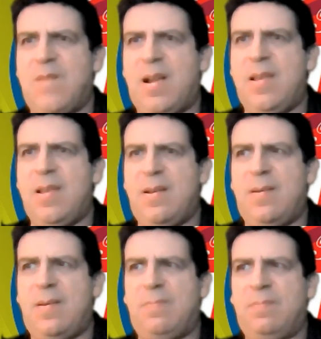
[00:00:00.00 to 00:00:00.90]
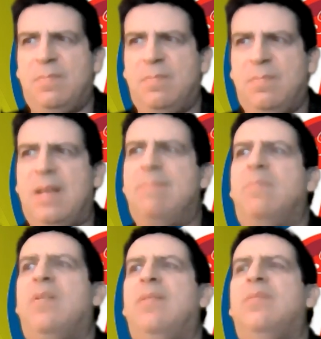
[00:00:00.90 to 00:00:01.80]
My um, my
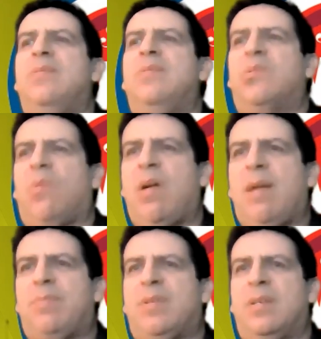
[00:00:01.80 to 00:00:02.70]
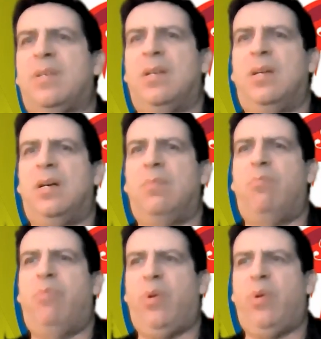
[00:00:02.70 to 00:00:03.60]
mother dropped a
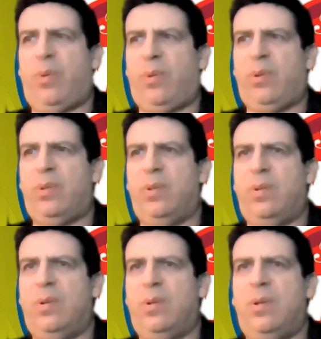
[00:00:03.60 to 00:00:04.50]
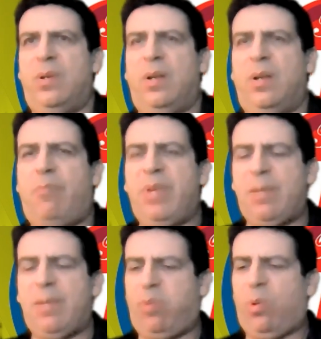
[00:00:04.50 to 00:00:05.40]
bowl, a
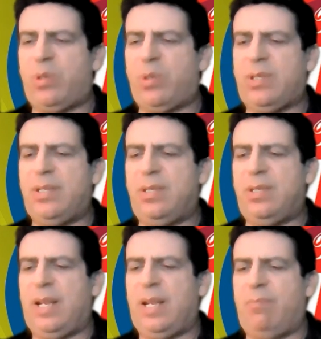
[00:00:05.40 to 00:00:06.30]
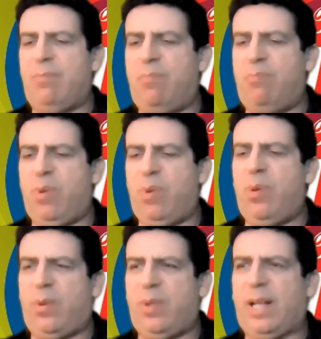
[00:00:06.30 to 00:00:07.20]
big porcelain like a
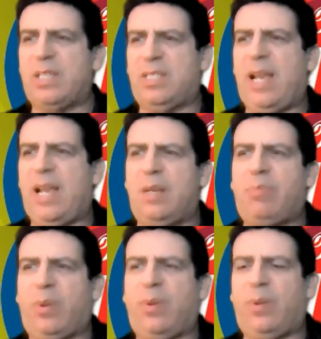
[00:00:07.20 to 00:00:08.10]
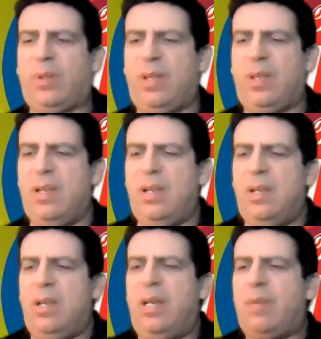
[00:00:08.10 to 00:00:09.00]
bowl, like a salad bowl,
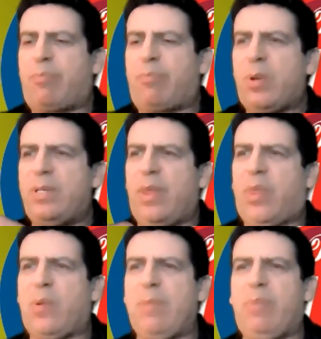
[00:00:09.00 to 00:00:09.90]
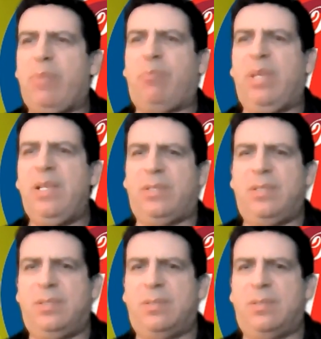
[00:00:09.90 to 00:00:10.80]
and it broke into three big
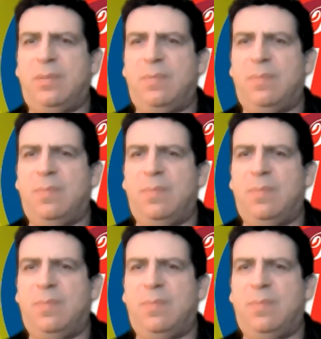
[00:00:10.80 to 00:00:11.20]
pieces.